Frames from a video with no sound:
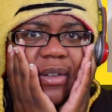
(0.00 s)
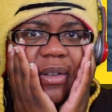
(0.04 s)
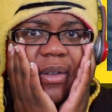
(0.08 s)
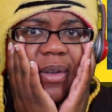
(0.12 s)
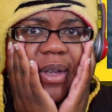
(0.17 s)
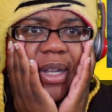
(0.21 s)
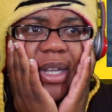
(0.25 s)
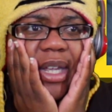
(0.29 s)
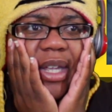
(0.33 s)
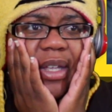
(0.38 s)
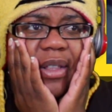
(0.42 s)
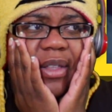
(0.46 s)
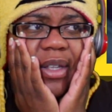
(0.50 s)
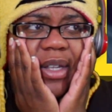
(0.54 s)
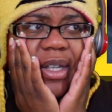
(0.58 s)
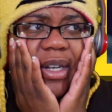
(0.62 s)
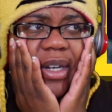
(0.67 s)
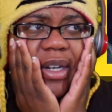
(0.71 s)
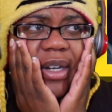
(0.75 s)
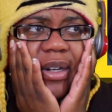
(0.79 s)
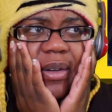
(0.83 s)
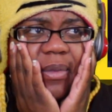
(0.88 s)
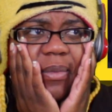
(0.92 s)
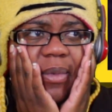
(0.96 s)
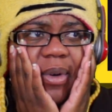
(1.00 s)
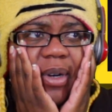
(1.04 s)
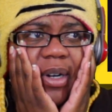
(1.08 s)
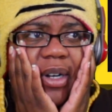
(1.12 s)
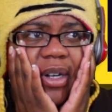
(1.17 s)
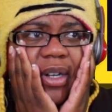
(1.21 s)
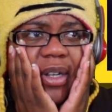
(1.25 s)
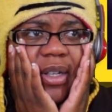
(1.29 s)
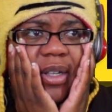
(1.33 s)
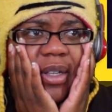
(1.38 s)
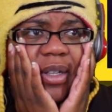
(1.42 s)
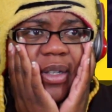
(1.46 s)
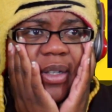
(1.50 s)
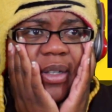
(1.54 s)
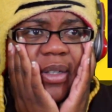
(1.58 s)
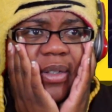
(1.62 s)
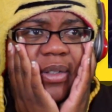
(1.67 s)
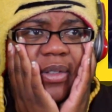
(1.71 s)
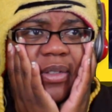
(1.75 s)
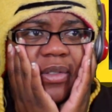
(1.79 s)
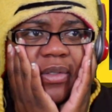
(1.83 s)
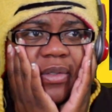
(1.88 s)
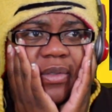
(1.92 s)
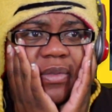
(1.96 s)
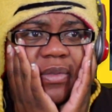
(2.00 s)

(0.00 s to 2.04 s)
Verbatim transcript: No, I can't look at it anymore.